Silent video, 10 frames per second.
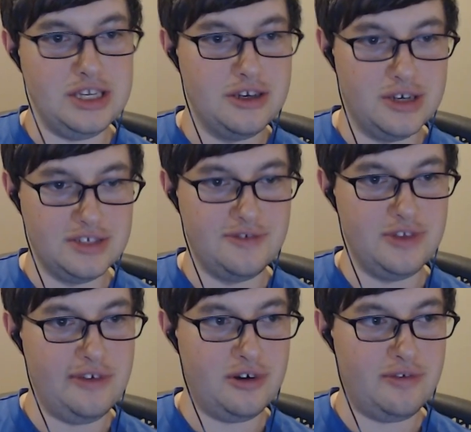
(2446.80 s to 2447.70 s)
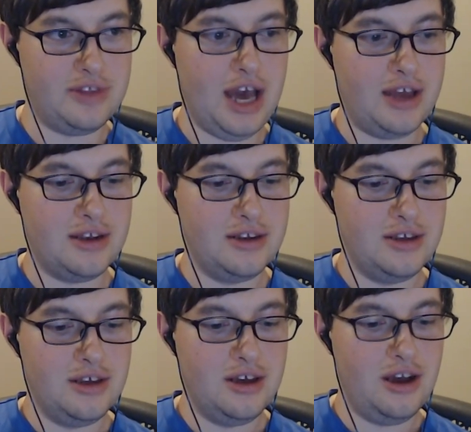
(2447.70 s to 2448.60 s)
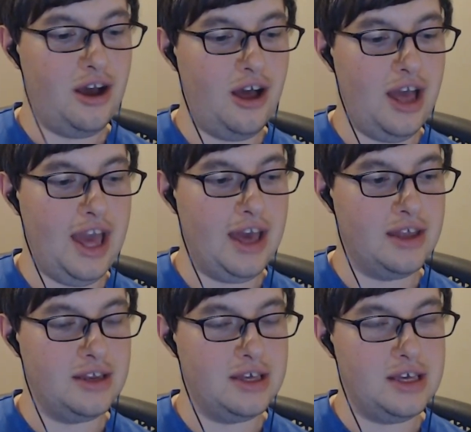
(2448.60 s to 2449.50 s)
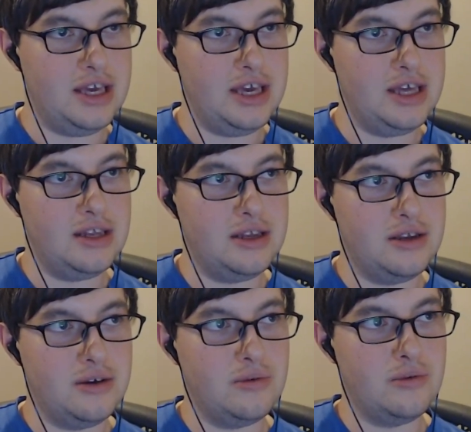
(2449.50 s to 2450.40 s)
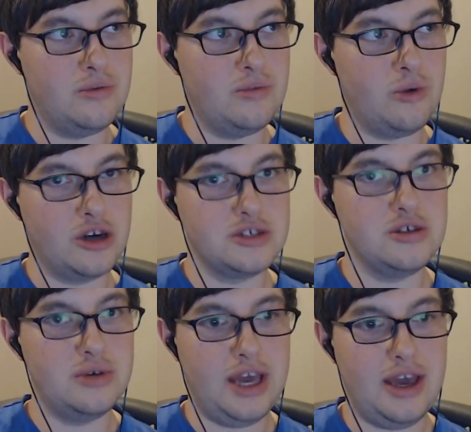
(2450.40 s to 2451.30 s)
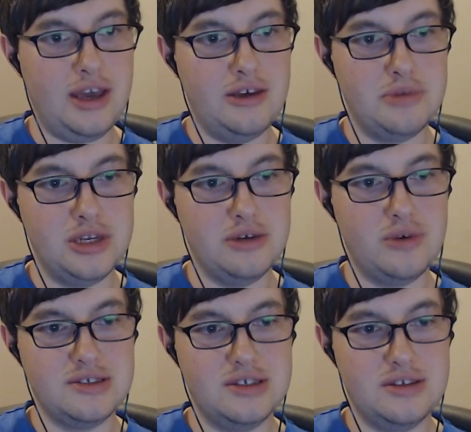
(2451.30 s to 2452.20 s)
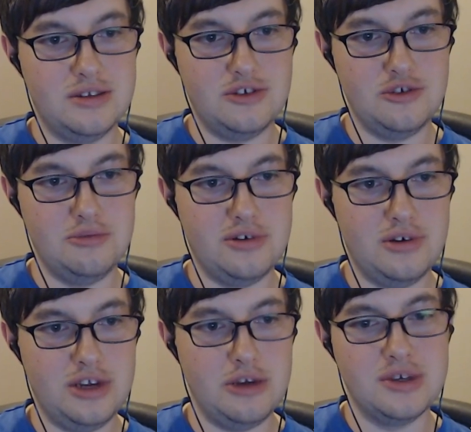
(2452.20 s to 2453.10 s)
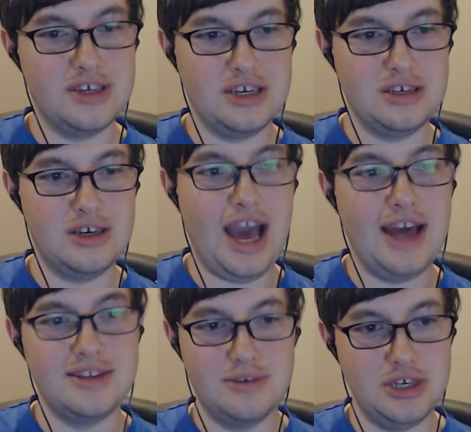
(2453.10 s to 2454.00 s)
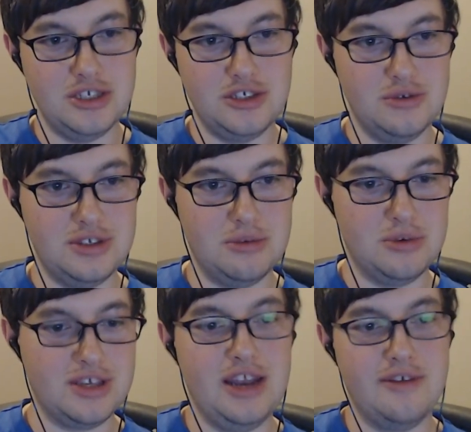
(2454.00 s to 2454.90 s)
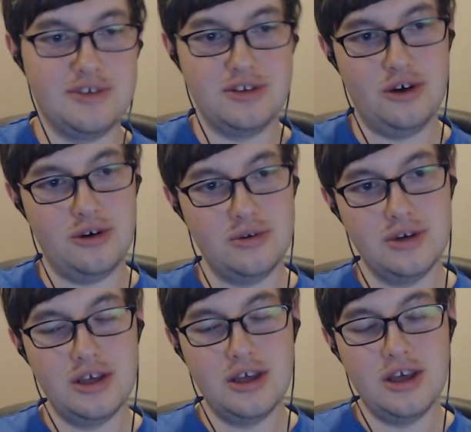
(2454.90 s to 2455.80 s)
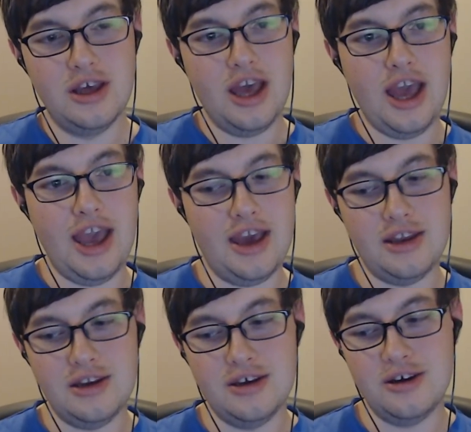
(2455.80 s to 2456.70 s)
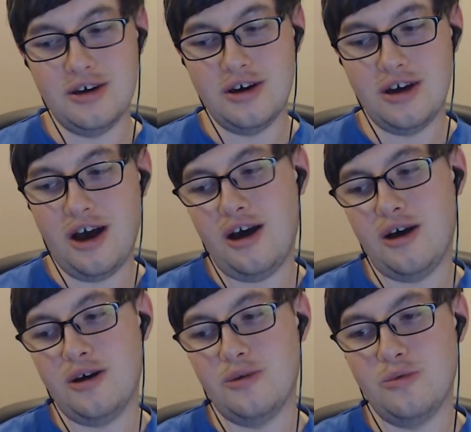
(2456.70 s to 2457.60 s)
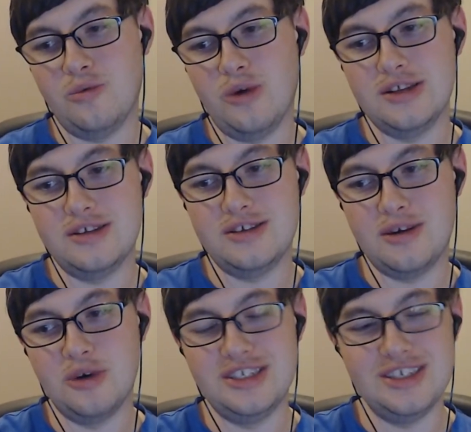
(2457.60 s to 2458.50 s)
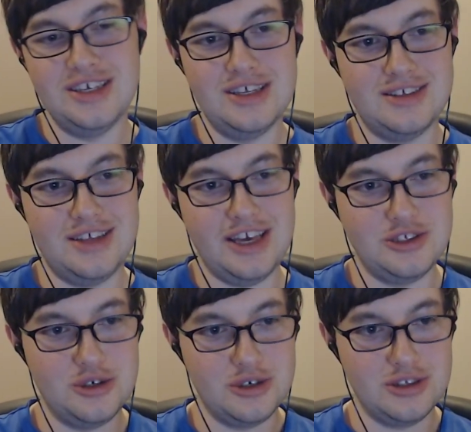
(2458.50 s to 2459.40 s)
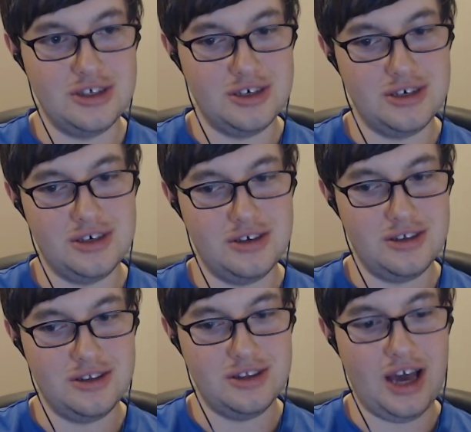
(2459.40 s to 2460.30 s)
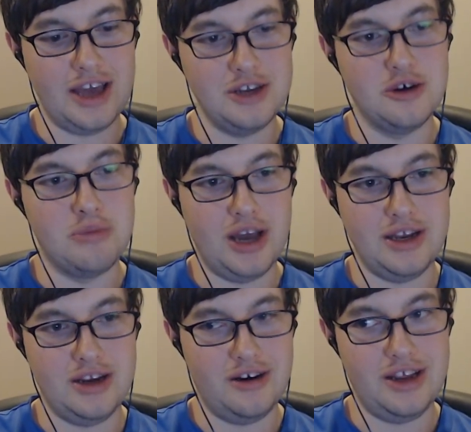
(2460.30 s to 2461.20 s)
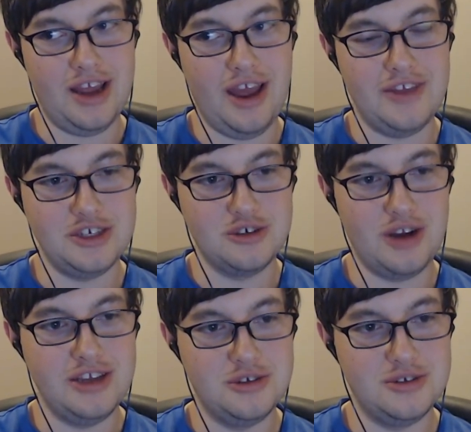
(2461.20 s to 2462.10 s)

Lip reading: Erix flavor of that, and it worked okay, but it wasn't super. It was like had some issues and was kind of slow. And what someone did is they took the IDO binary and they tried to